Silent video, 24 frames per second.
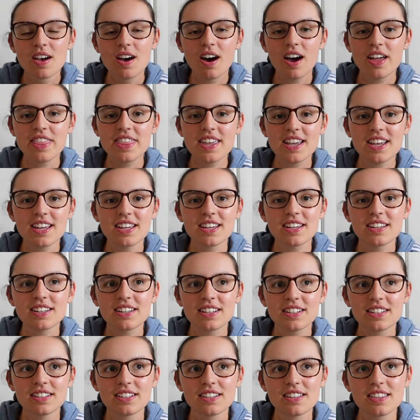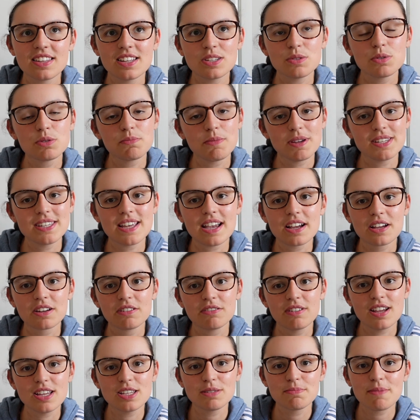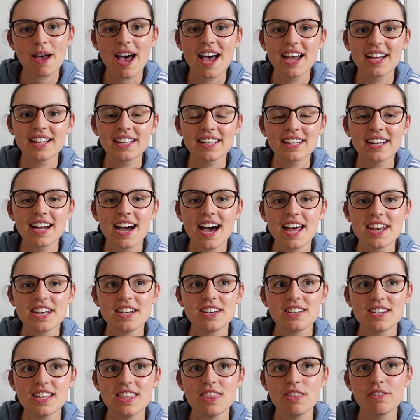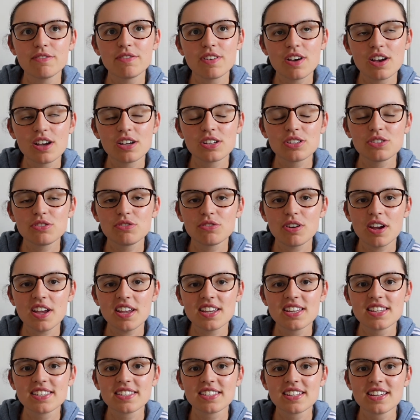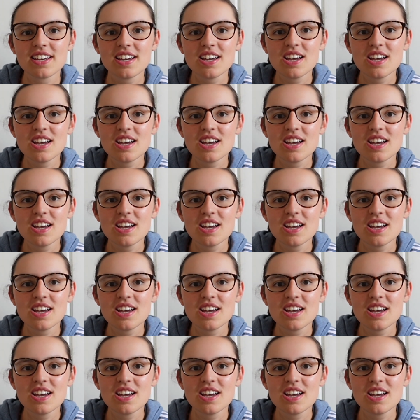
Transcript: I think this was my second race back and in the first race